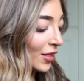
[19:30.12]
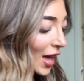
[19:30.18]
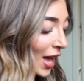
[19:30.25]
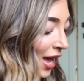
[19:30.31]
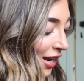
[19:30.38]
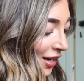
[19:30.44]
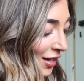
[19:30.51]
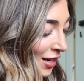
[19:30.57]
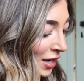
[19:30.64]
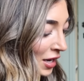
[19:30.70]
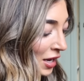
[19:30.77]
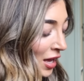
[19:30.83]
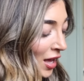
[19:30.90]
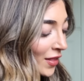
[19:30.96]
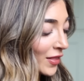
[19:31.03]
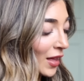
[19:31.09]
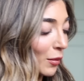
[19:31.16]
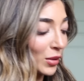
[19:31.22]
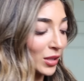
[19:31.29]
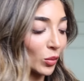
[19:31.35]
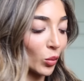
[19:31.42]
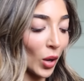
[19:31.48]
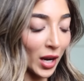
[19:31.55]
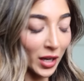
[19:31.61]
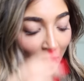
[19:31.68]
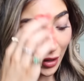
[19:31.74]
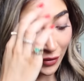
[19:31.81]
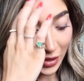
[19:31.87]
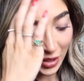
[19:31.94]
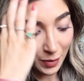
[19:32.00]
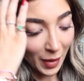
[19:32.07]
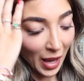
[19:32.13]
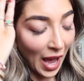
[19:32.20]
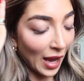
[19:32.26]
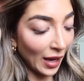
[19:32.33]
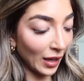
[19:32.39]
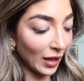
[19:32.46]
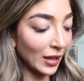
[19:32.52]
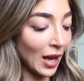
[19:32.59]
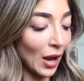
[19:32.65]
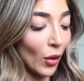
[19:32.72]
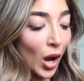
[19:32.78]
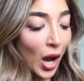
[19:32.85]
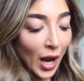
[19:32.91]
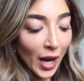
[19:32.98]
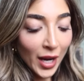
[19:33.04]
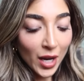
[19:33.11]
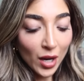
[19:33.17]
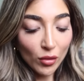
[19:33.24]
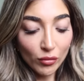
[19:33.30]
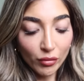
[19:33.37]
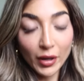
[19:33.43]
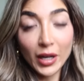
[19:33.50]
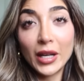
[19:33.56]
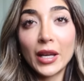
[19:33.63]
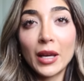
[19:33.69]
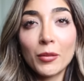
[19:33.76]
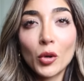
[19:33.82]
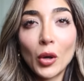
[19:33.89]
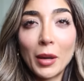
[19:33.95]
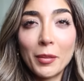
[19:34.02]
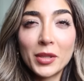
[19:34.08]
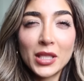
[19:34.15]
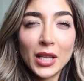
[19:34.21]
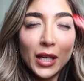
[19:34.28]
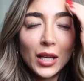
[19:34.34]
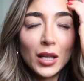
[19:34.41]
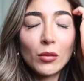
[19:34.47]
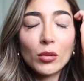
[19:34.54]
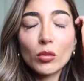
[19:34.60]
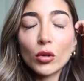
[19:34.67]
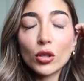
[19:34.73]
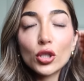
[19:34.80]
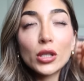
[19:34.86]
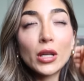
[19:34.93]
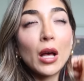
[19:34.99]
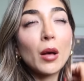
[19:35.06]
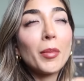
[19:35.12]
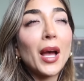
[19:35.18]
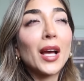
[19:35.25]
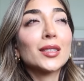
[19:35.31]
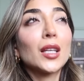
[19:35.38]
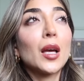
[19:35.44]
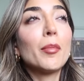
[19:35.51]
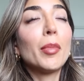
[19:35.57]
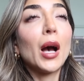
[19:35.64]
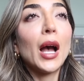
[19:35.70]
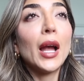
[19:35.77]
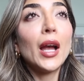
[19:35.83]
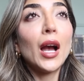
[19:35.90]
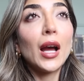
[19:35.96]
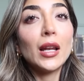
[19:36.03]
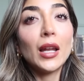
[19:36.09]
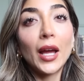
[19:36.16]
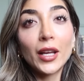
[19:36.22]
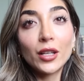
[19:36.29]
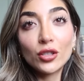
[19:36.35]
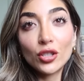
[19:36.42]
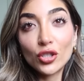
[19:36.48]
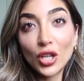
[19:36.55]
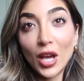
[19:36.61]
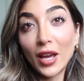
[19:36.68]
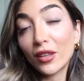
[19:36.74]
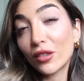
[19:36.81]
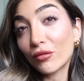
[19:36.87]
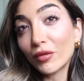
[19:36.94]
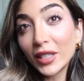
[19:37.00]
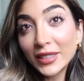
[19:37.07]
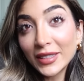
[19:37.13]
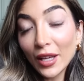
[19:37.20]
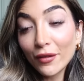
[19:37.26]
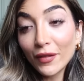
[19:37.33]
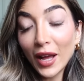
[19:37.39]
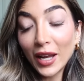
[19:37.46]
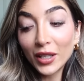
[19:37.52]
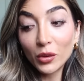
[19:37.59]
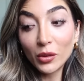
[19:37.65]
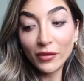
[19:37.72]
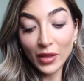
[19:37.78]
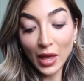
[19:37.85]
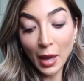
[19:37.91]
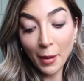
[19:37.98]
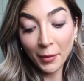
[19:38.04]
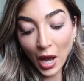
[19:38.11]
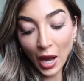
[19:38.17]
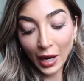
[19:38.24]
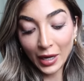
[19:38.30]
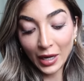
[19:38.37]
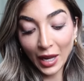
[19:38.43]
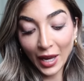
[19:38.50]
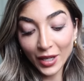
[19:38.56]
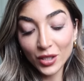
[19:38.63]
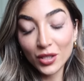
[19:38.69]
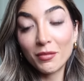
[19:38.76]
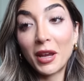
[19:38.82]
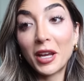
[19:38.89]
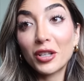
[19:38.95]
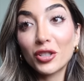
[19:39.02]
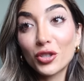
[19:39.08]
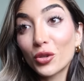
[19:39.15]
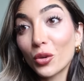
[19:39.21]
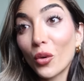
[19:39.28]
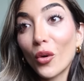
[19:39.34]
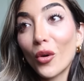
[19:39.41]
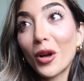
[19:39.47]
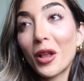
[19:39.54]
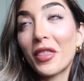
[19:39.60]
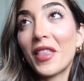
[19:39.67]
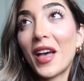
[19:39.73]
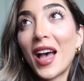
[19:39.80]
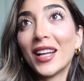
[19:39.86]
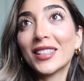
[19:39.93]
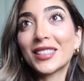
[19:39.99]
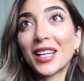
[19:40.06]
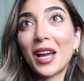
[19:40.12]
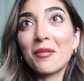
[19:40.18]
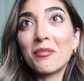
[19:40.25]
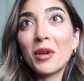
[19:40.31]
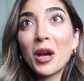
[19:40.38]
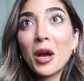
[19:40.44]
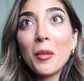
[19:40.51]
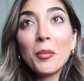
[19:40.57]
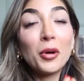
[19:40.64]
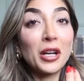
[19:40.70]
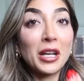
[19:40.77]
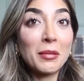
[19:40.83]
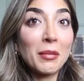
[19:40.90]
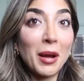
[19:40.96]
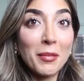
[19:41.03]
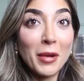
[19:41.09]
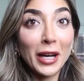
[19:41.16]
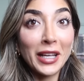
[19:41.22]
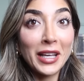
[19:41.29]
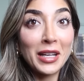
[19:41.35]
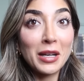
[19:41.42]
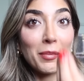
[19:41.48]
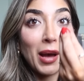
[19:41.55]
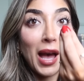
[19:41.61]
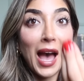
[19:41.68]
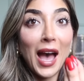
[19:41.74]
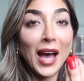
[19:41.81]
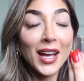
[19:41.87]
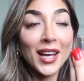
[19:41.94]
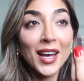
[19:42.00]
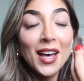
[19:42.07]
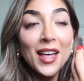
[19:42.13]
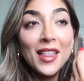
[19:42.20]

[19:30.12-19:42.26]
Then there was one of this bag. Now, I really am quite particular with what Chanel bags I buy. I like to check the resale value of them. I like to make sure that I'm putting my money in a bag